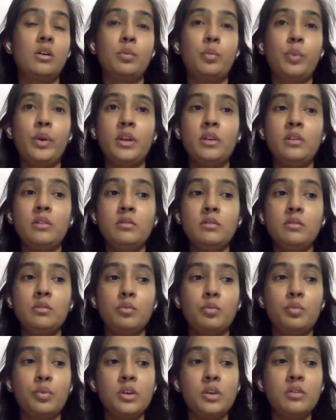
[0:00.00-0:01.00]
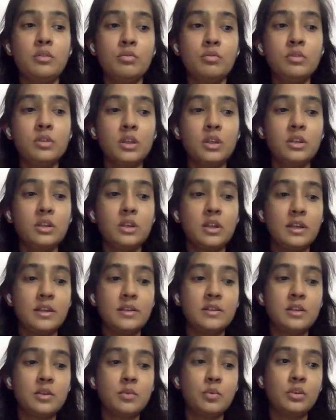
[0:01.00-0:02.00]
When we use an
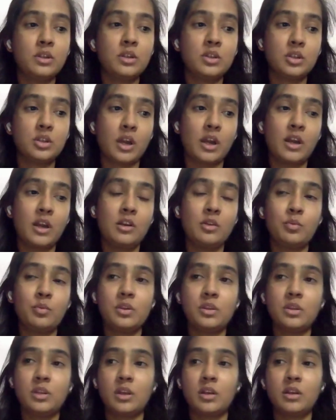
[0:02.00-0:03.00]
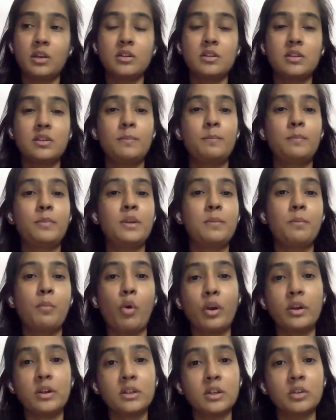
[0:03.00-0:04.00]
AAC with the child, we think it's simply
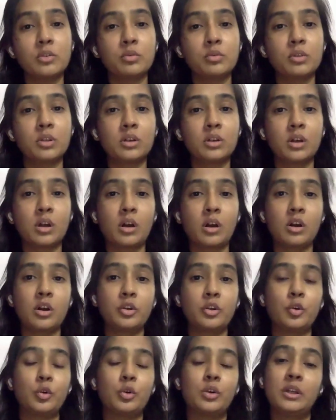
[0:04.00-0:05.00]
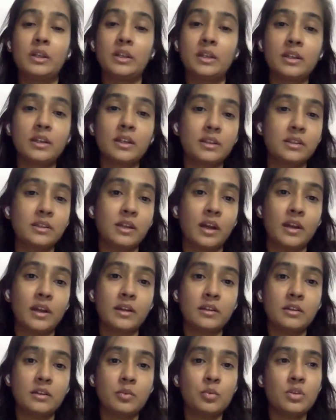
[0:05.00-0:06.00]
pointing to the card or looking at an
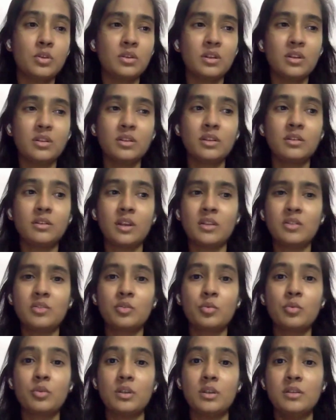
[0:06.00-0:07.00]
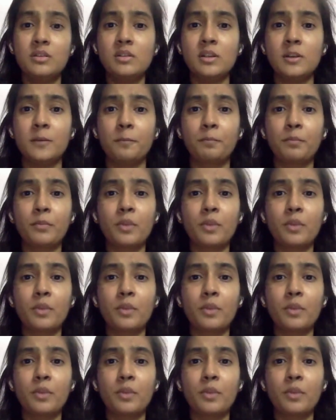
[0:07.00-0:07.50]
icon. We think that that's so easy.